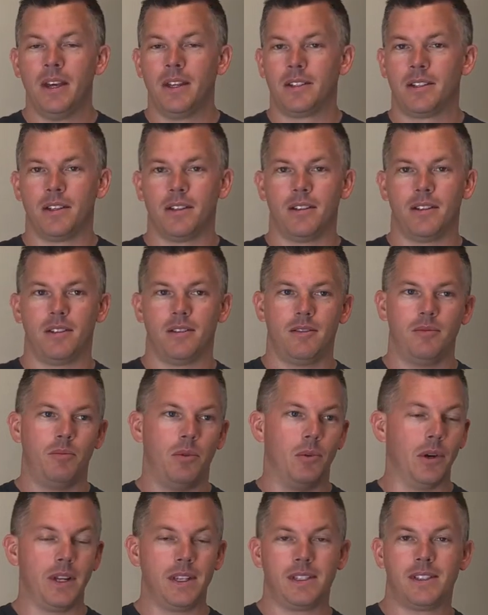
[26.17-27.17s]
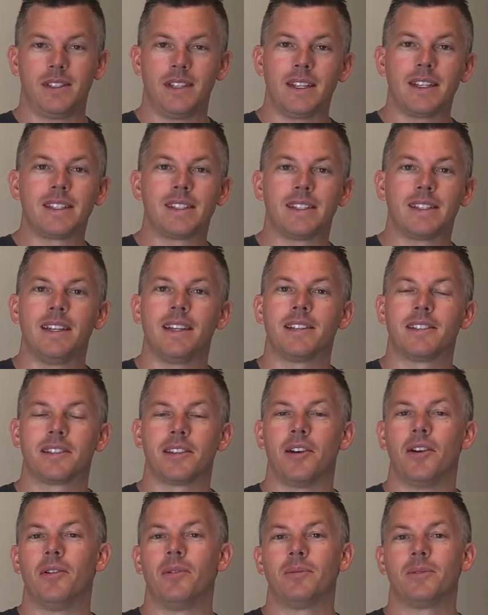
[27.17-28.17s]
to 0.66
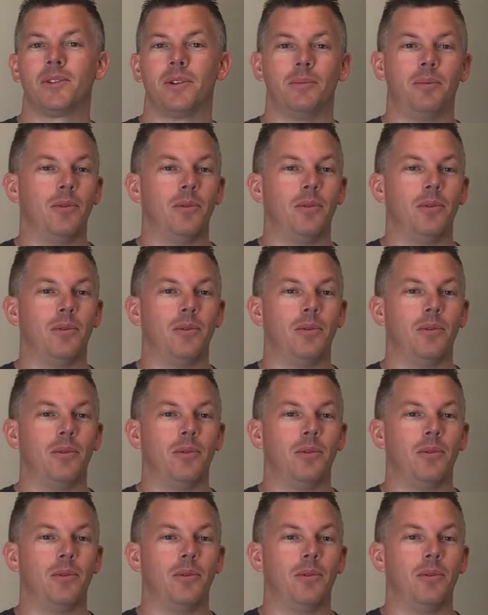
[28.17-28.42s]
ohm,